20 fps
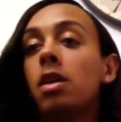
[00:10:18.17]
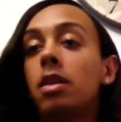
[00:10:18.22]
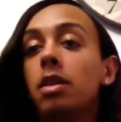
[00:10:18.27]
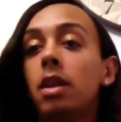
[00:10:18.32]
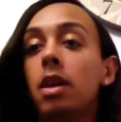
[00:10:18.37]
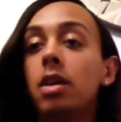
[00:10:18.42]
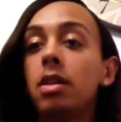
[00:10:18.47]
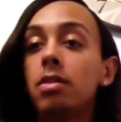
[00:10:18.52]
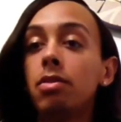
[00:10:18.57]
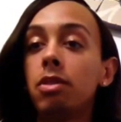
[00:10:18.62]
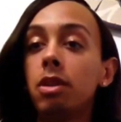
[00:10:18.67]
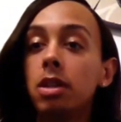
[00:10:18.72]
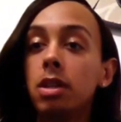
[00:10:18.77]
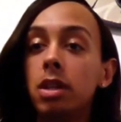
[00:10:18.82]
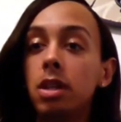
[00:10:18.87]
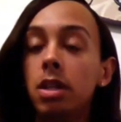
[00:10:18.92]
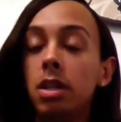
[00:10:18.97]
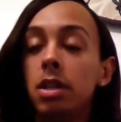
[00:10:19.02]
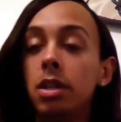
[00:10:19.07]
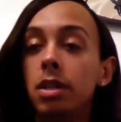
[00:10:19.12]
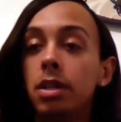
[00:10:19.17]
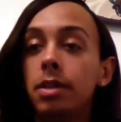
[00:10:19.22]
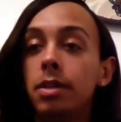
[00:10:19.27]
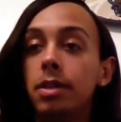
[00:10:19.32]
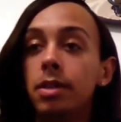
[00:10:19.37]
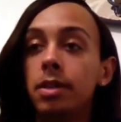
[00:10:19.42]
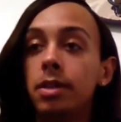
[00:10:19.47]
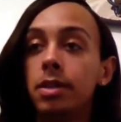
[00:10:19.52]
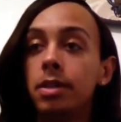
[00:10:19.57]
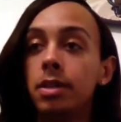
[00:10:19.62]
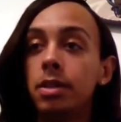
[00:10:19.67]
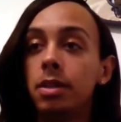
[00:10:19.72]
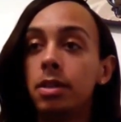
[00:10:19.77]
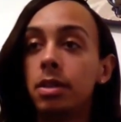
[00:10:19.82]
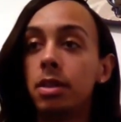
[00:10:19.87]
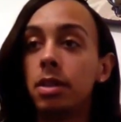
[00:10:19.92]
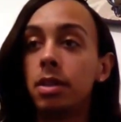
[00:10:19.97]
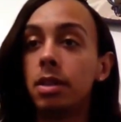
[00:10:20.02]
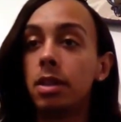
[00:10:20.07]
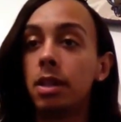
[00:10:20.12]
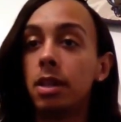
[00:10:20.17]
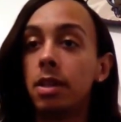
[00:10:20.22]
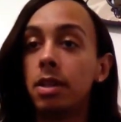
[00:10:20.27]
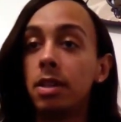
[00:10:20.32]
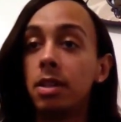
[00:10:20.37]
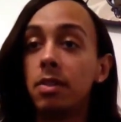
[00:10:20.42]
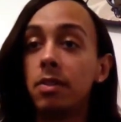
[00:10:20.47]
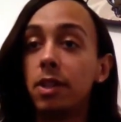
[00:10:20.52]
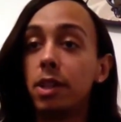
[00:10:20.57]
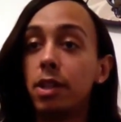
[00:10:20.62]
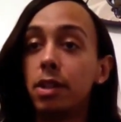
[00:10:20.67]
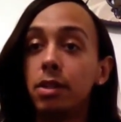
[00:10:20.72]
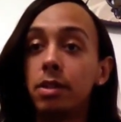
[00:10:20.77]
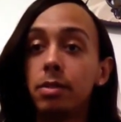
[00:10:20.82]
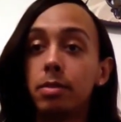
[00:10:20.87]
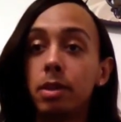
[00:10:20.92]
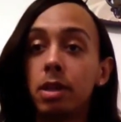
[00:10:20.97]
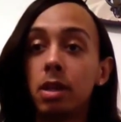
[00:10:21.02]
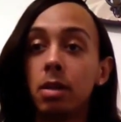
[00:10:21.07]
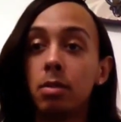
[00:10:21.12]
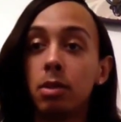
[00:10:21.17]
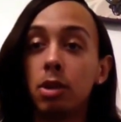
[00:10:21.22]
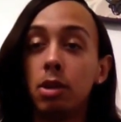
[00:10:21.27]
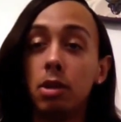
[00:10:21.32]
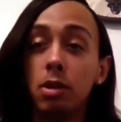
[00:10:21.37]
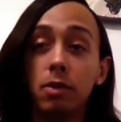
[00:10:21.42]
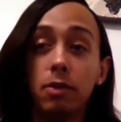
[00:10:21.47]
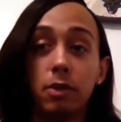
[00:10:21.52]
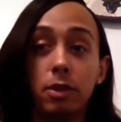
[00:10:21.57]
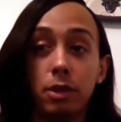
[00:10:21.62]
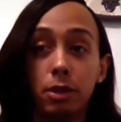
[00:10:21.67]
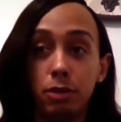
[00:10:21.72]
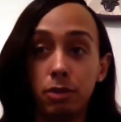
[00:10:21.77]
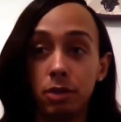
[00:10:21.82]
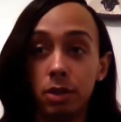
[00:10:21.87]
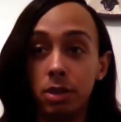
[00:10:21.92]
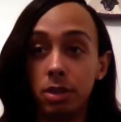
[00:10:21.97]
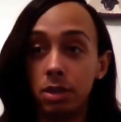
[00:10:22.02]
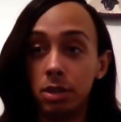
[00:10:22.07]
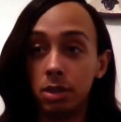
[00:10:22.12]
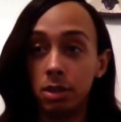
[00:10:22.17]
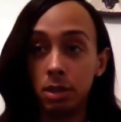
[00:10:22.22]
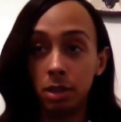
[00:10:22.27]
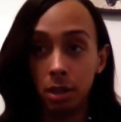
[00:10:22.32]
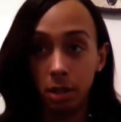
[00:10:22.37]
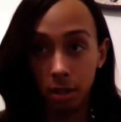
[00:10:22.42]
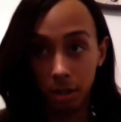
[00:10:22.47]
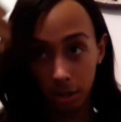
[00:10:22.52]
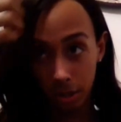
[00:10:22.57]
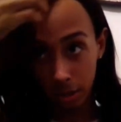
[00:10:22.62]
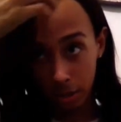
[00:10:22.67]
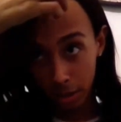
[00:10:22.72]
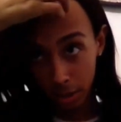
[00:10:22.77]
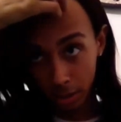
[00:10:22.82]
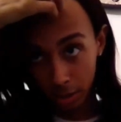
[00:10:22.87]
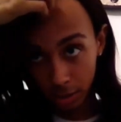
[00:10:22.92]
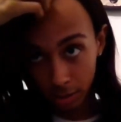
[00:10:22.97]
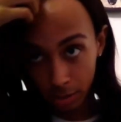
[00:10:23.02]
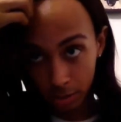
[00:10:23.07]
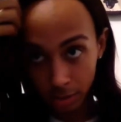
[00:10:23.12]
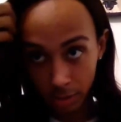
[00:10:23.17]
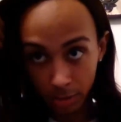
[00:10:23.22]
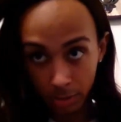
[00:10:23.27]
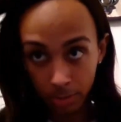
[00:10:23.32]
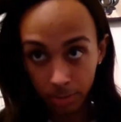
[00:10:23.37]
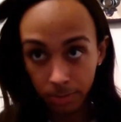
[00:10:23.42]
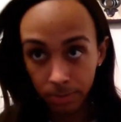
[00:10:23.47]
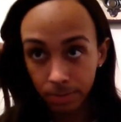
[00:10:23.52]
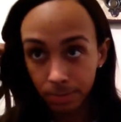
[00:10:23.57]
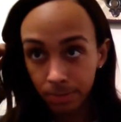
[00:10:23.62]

That's really it. This video has become long for no reason. Let's